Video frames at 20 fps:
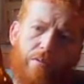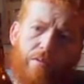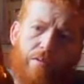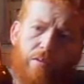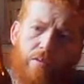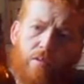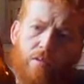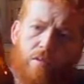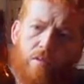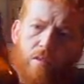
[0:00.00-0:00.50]

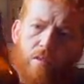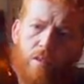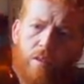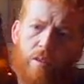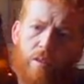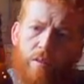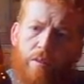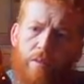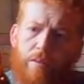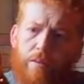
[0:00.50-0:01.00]

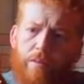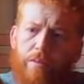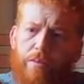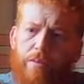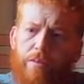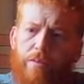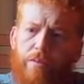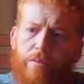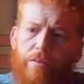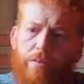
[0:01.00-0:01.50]

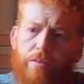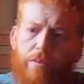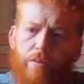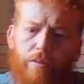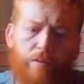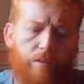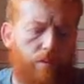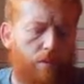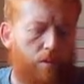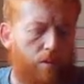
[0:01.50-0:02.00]

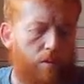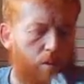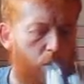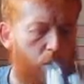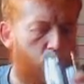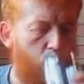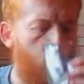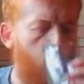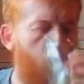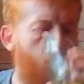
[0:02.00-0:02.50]

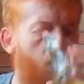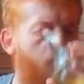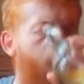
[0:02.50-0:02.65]
(silence)